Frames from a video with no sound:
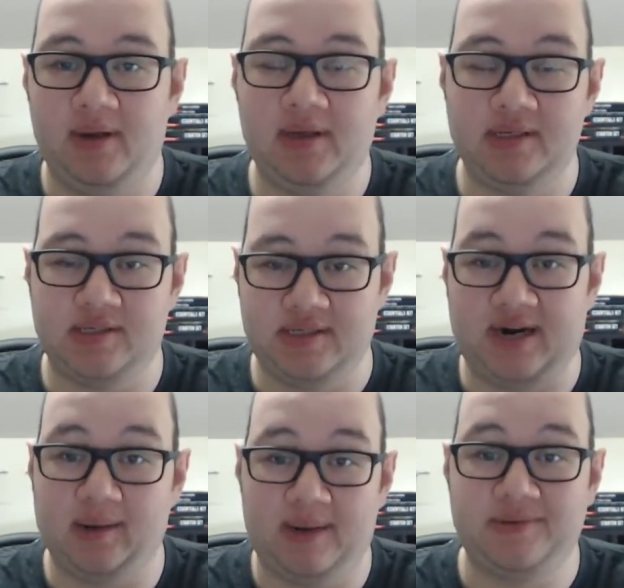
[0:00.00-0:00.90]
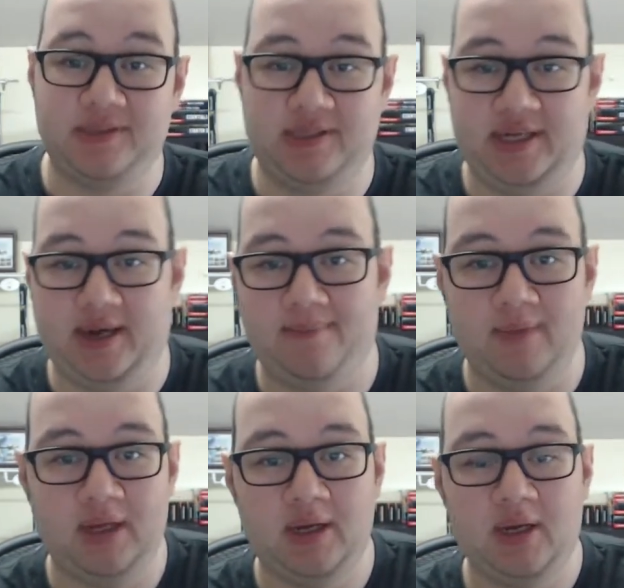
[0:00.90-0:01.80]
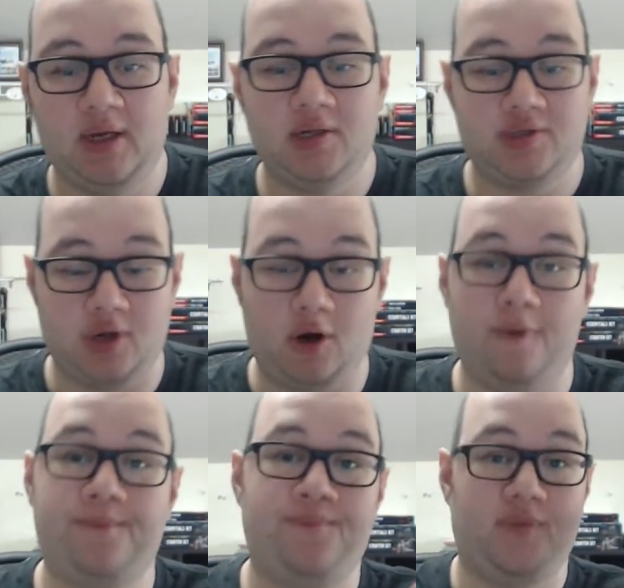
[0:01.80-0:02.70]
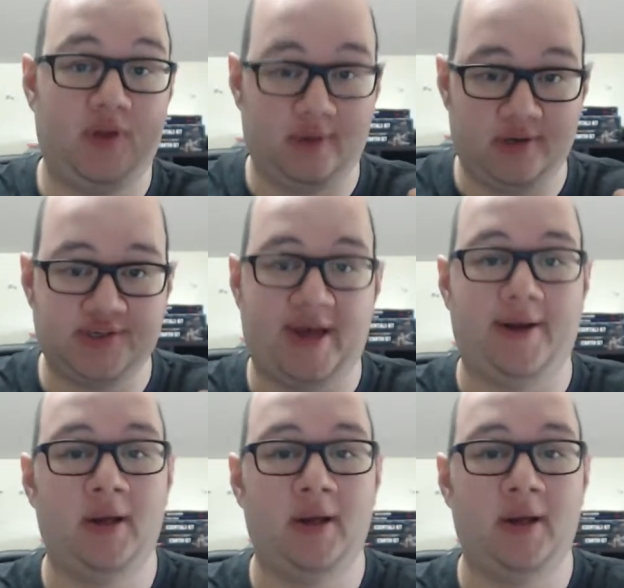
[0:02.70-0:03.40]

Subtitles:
Is entirely up to the DM. So there's that.